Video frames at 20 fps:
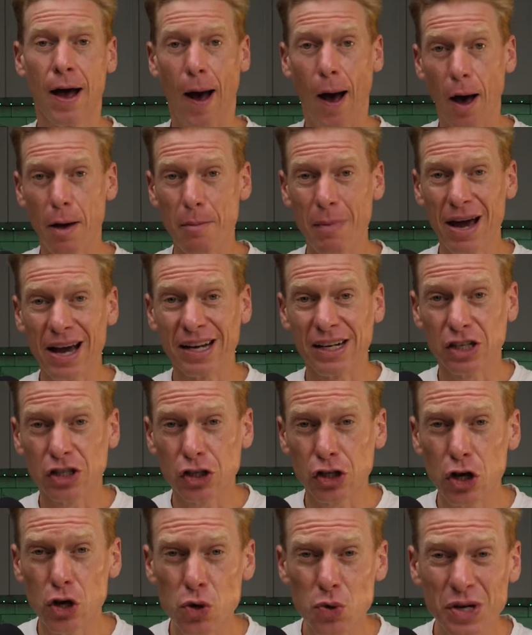I made
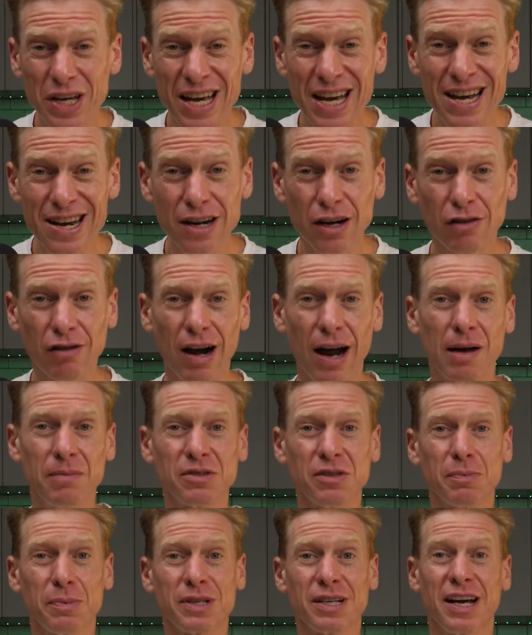2
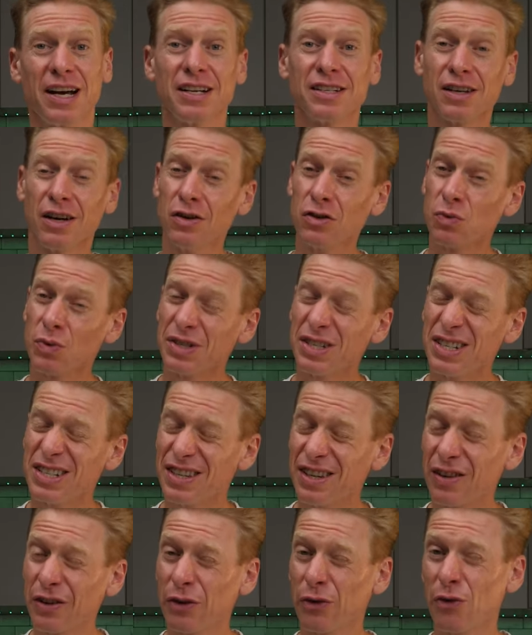kilograms of potatoes, which is
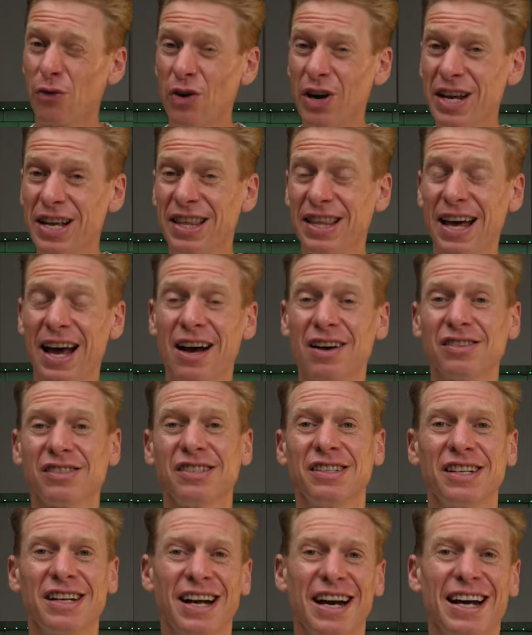
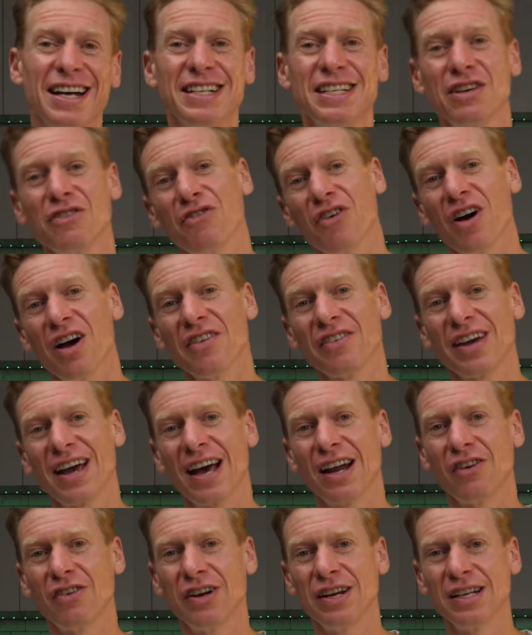3,085
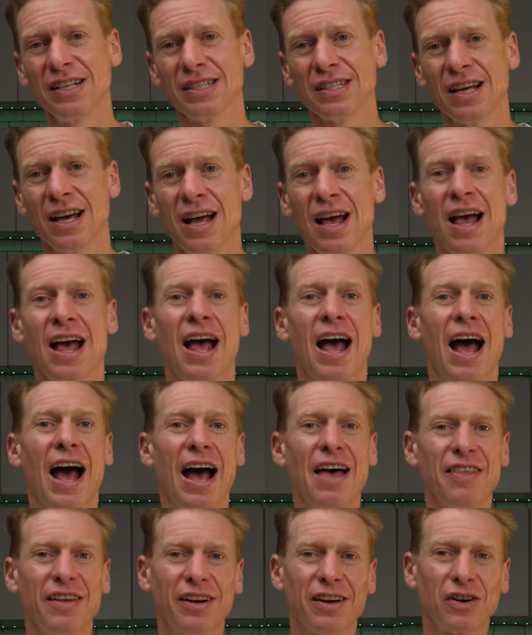calories.
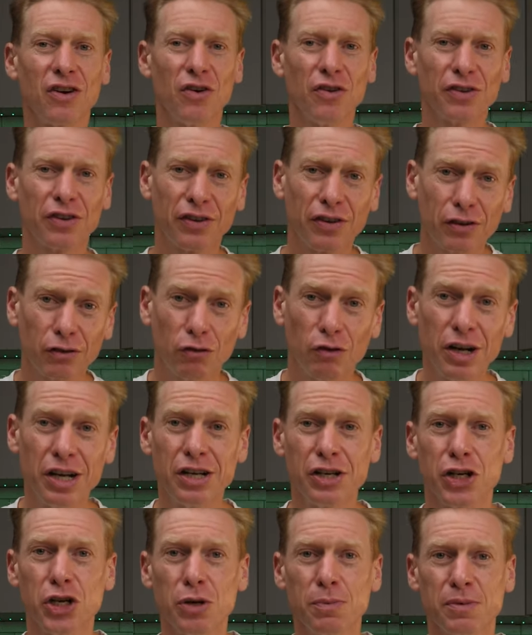And then I got three
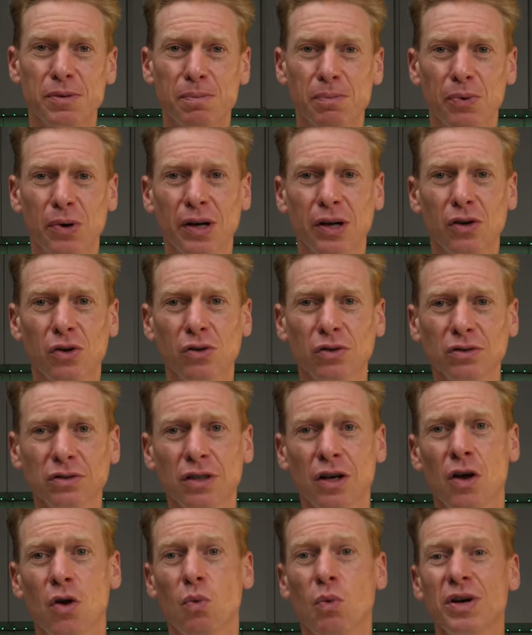tubes of Pringles,
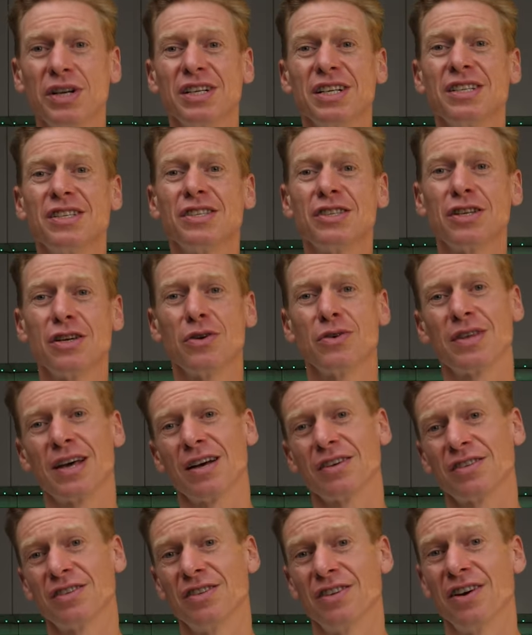which is
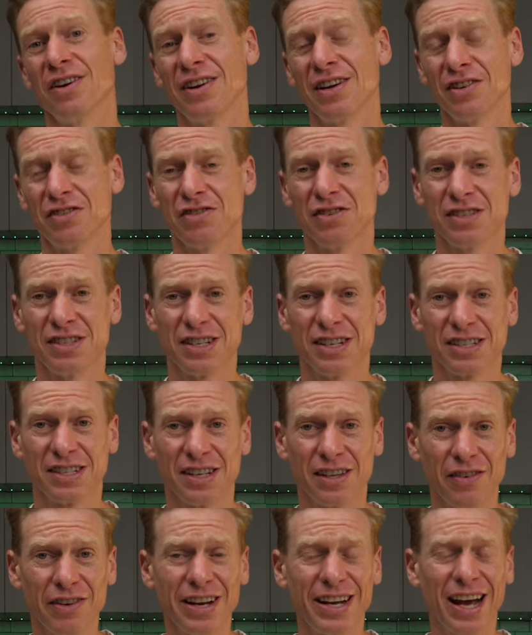
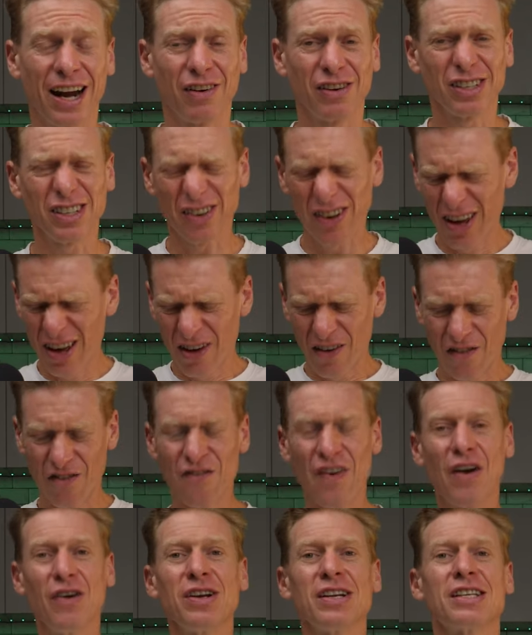2,963 calories. So
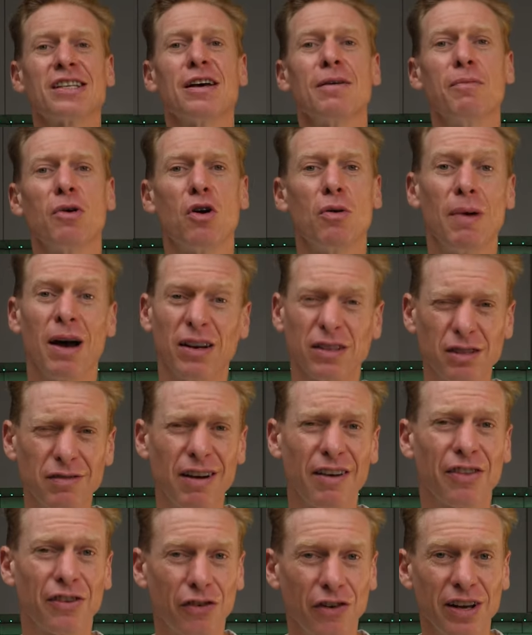very similar amounts,
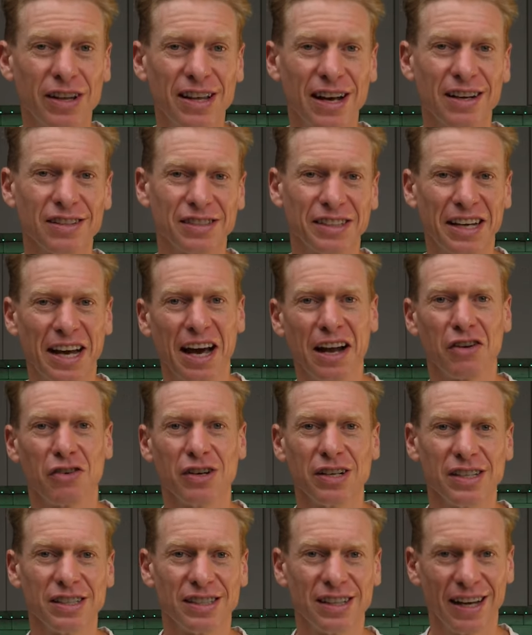around 3,000
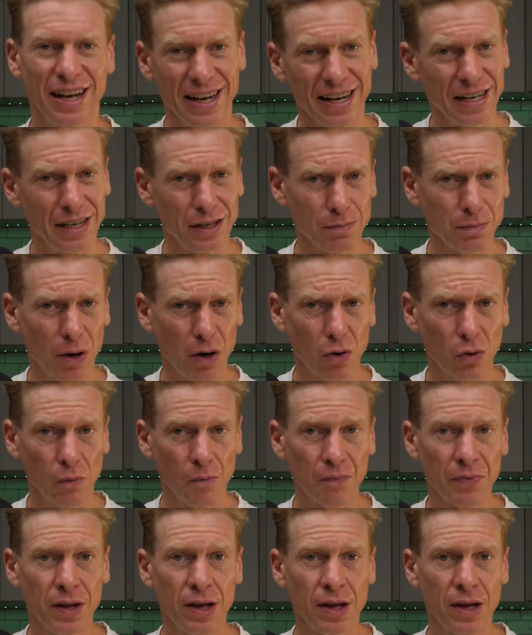calories in each bowl.